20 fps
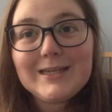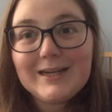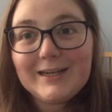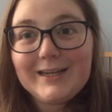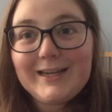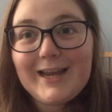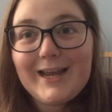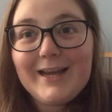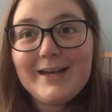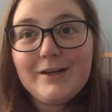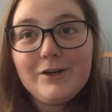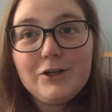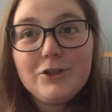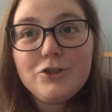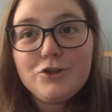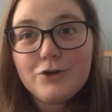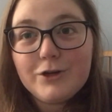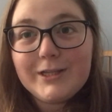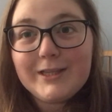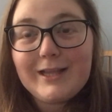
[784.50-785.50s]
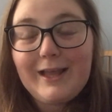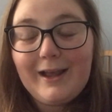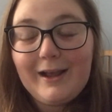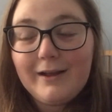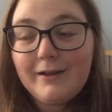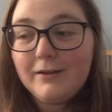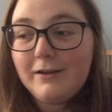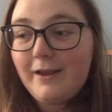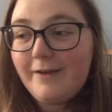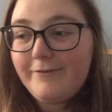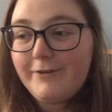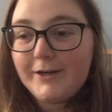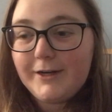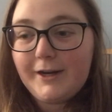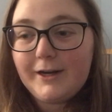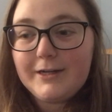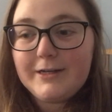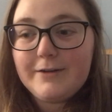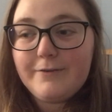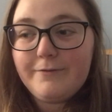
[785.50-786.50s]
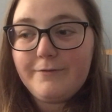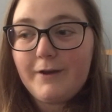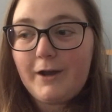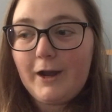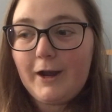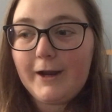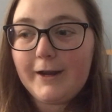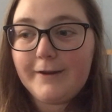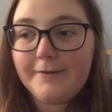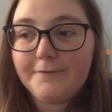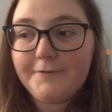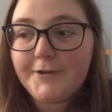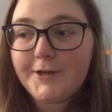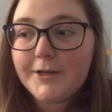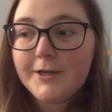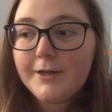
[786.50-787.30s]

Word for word: again during that 11.95